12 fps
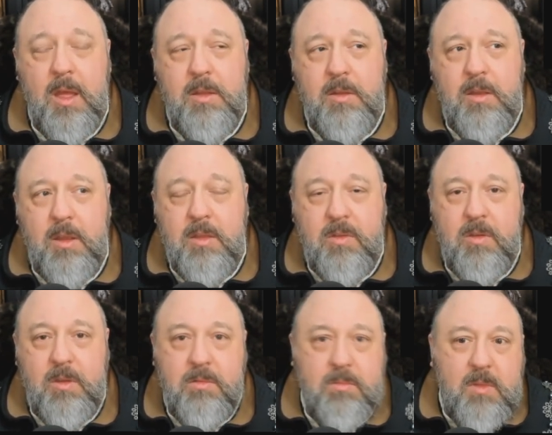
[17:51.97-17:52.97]
it's
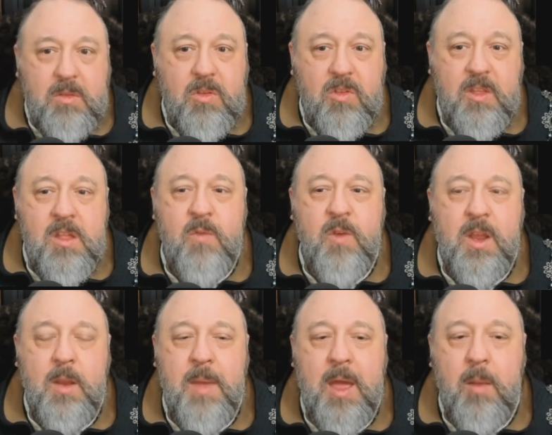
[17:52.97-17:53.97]
a
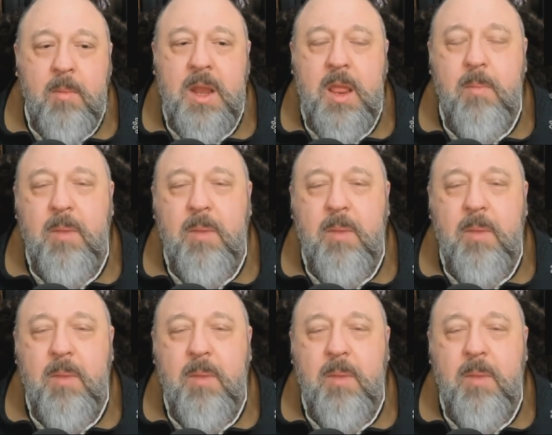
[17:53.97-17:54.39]
significant amount of money,